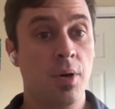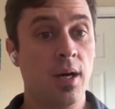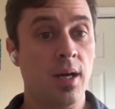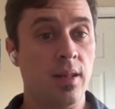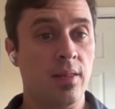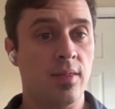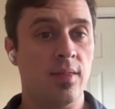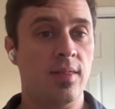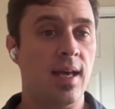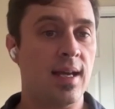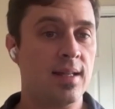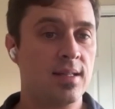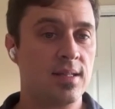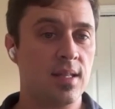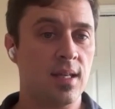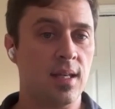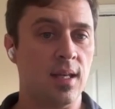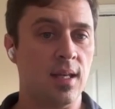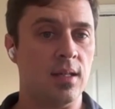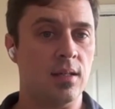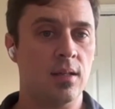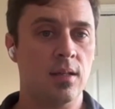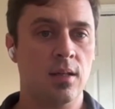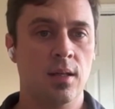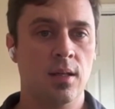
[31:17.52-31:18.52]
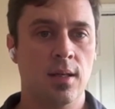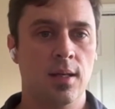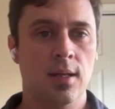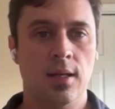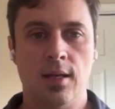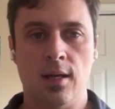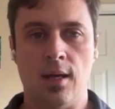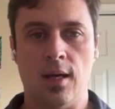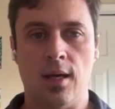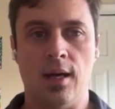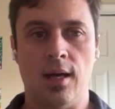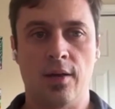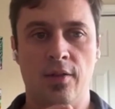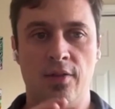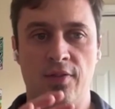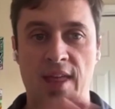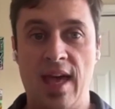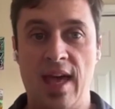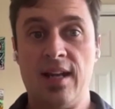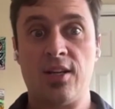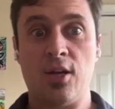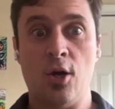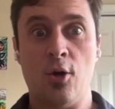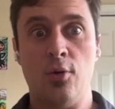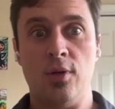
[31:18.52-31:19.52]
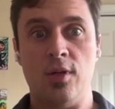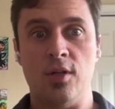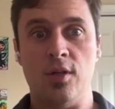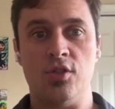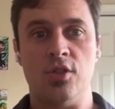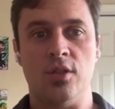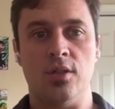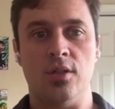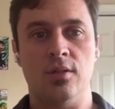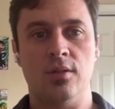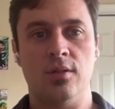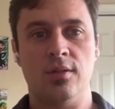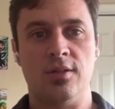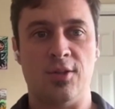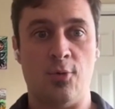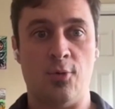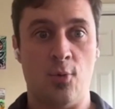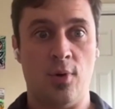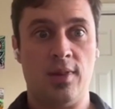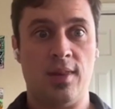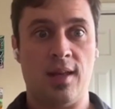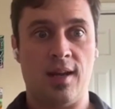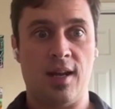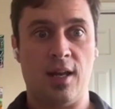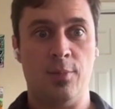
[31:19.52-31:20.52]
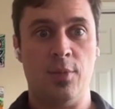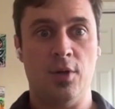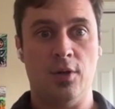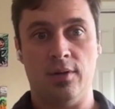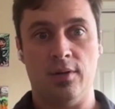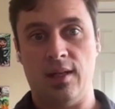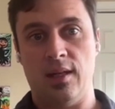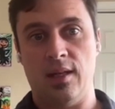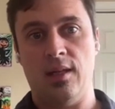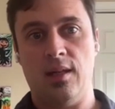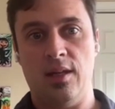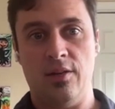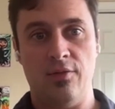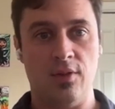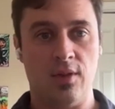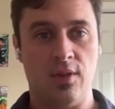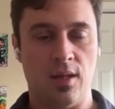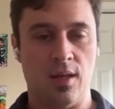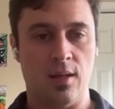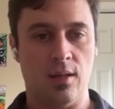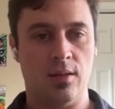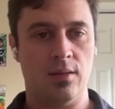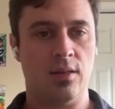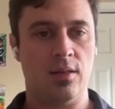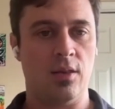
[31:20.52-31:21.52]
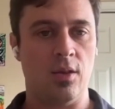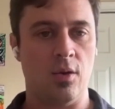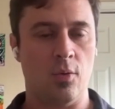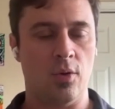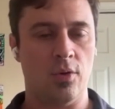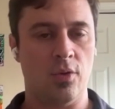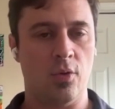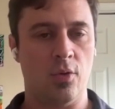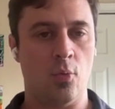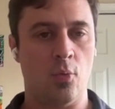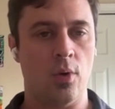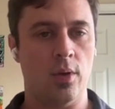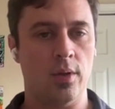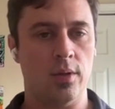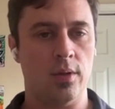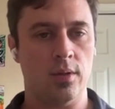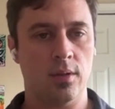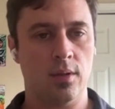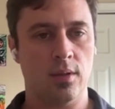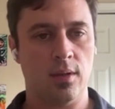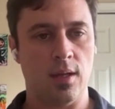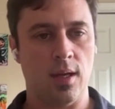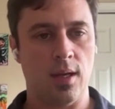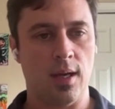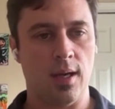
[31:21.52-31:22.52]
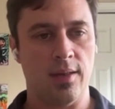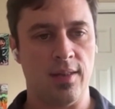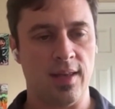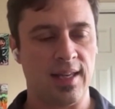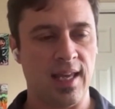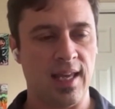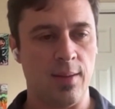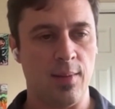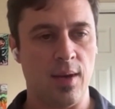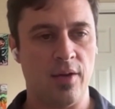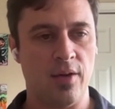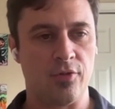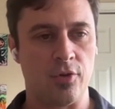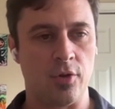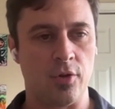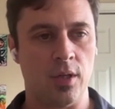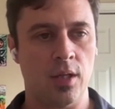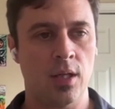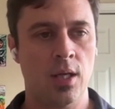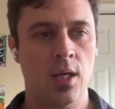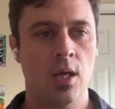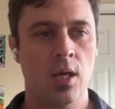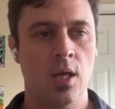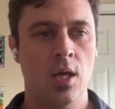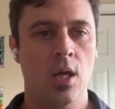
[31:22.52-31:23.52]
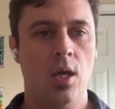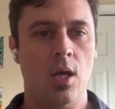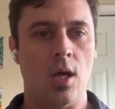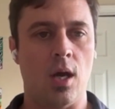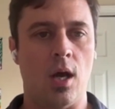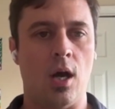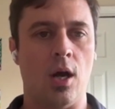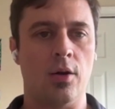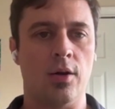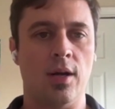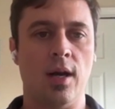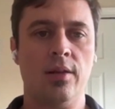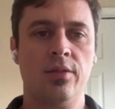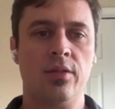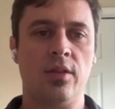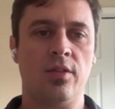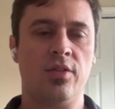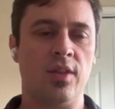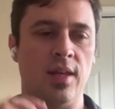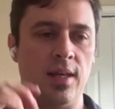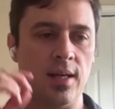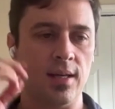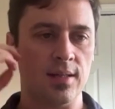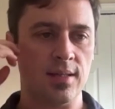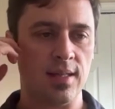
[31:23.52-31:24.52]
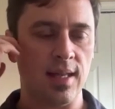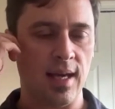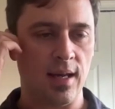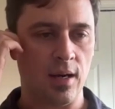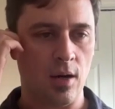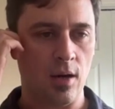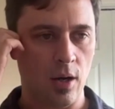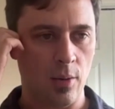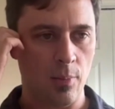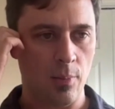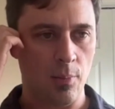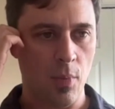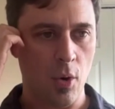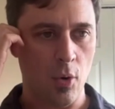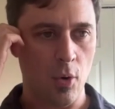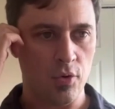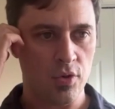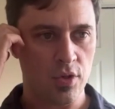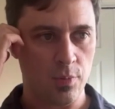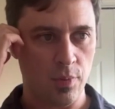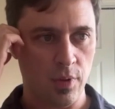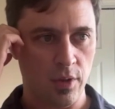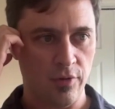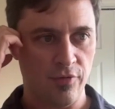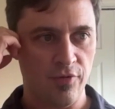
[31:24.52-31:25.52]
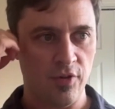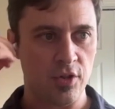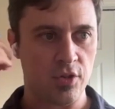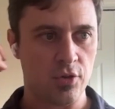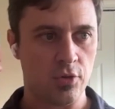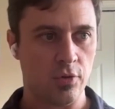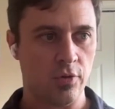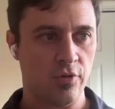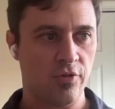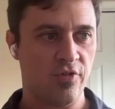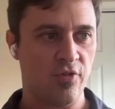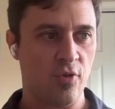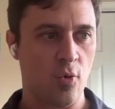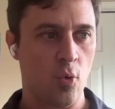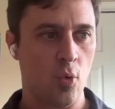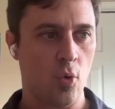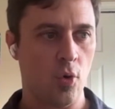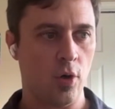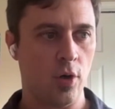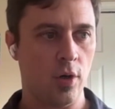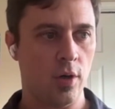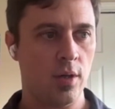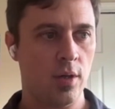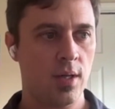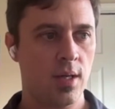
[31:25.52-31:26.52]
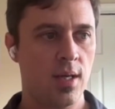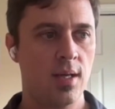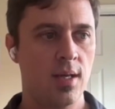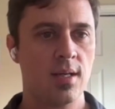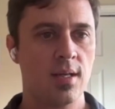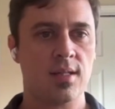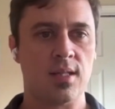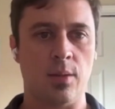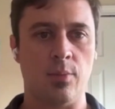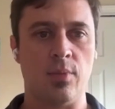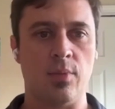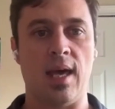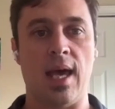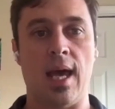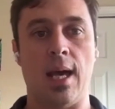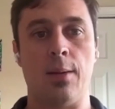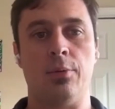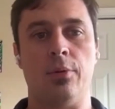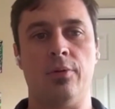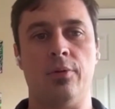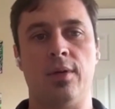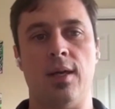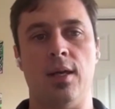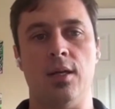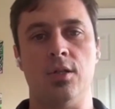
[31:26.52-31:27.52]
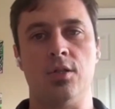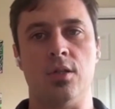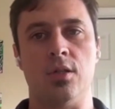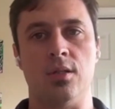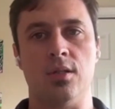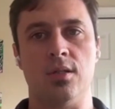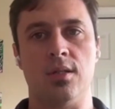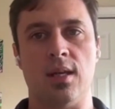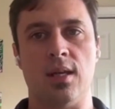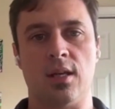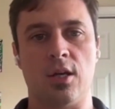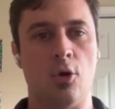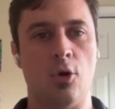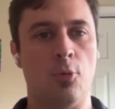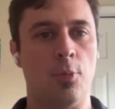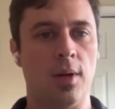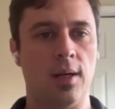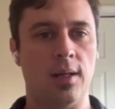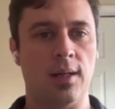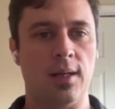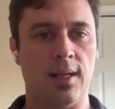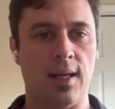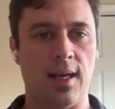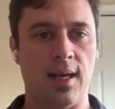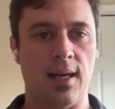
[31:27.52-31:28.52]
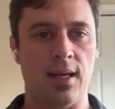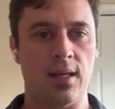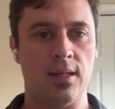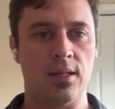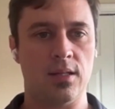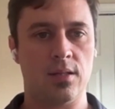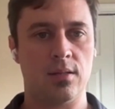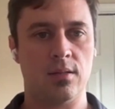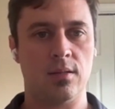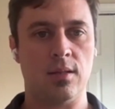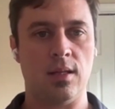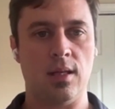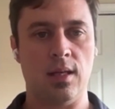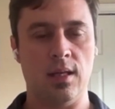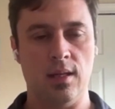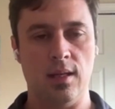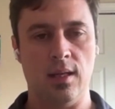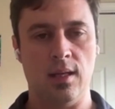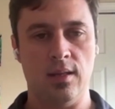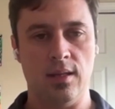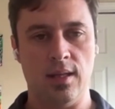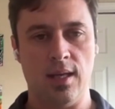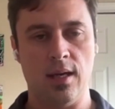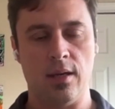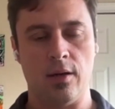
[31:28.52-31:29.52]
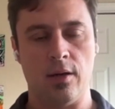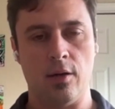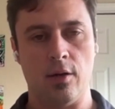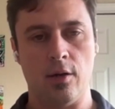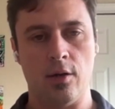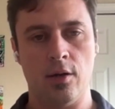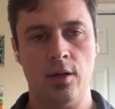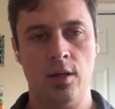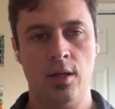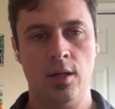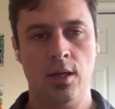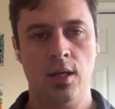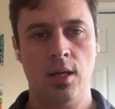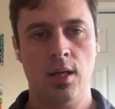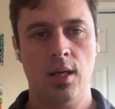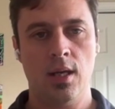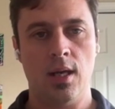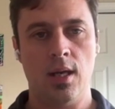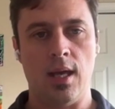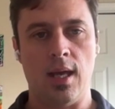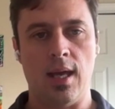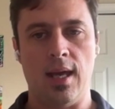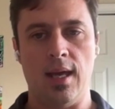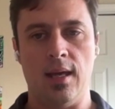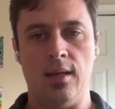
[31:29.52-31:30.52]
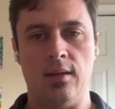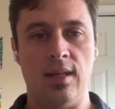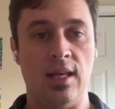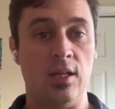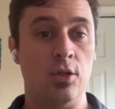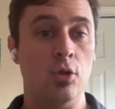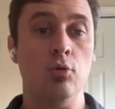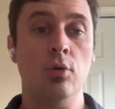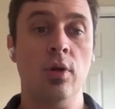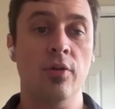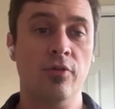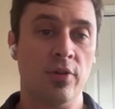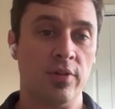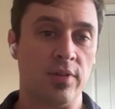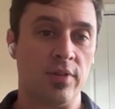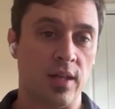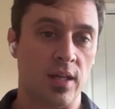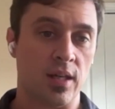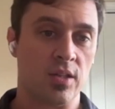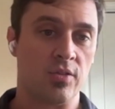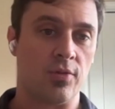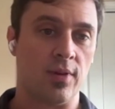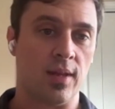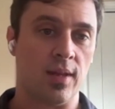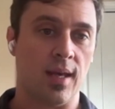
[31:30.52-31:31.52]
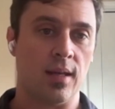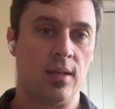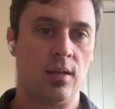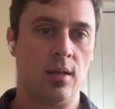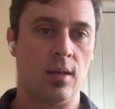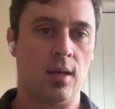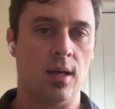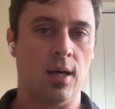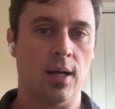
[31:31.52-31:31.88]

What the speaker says: But that said, that code engine, the one that I built, and even the one that came after it, are not the things that are most beneficial for some of the applications that Copilot has in the editor, and they do different things for that.